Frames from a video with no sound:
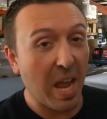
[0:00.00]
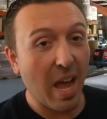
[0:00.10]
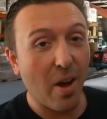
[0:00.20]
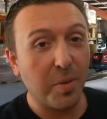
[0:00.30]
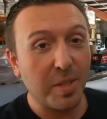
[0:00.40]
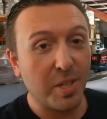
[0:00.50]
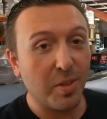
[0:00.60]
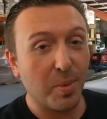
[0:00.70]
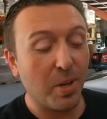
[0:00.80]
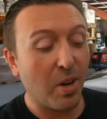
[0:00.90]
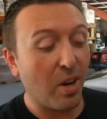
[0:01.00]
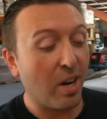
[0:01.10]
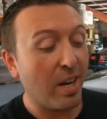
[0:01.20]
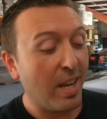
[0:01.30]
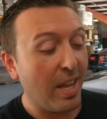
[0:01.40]
now the Gen
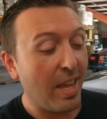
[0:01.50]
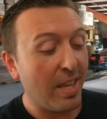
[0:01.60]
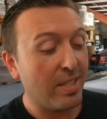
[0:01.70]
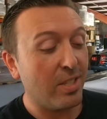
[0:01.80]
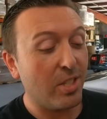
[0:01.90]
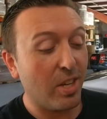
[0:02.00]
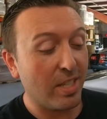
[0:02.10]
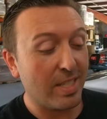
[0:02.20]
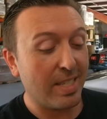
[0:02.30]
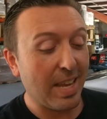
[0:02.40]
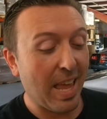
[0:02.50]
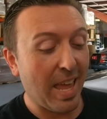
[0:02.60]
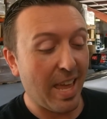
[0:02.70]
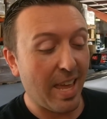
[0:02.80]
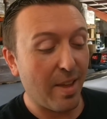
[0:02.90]
3R is just
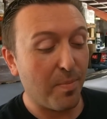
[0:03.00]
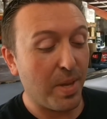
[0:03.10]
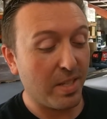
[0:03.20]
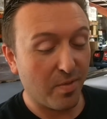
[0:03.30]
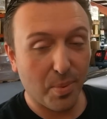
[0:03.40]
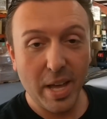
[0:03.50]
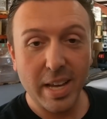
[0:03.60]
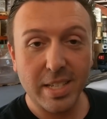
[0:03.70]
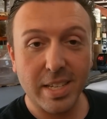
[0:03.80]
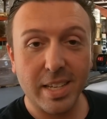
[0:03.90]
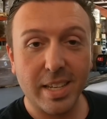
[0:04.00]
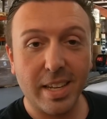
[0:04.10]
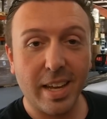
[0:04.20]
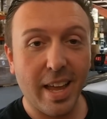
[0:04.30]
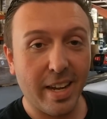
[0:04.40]
a piece of plastic
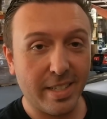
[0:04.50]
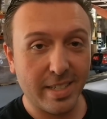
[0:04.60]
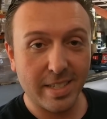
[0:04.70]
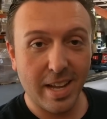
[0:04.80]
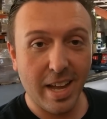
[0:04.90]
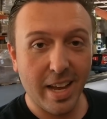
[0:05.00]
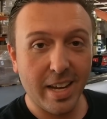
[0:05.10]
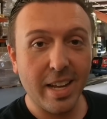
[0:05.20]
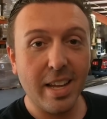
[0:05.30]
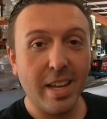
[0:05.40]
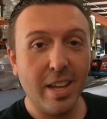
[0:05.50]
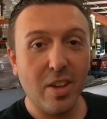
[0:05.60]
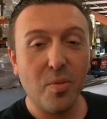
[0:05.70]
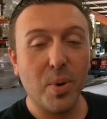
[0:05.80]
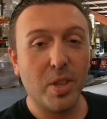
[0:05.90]
and a design,
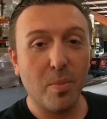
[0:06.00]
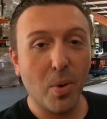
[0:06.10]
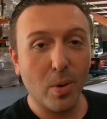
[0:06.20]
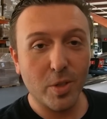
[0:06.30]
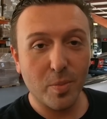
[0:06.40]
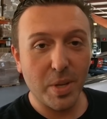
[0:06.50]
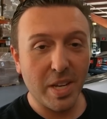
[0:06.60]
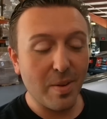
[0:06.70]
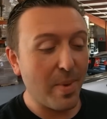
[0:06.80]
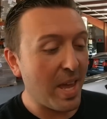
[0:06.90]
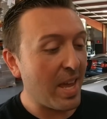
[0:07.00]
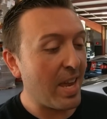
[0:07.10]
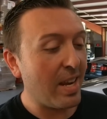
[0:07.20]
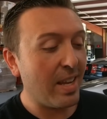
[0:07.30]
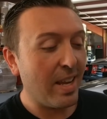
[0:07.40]
but the molds are being
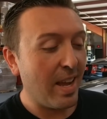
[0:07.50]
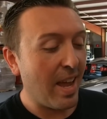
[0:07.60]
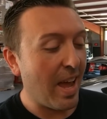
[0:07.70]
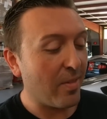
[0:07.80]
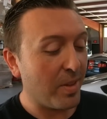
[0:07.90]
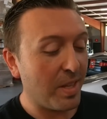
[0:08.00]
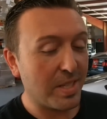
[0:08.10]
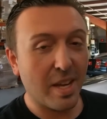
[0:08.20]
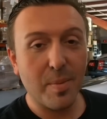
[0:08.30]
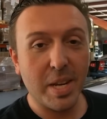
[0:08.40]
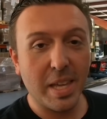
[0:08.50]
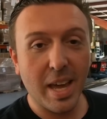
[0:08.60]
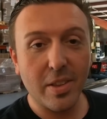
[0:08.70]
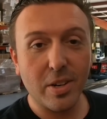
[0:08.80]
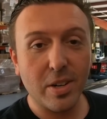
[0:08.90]
made, everything's coming
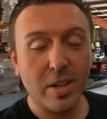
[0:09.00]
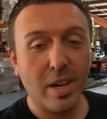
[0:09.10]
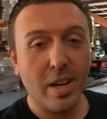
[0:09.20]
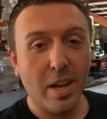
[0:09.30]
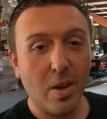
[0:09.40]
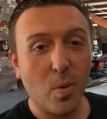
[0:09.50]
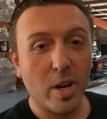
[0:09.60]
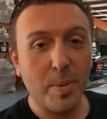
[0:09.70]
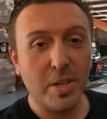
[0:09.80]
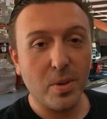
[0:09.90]
together. We're gonna be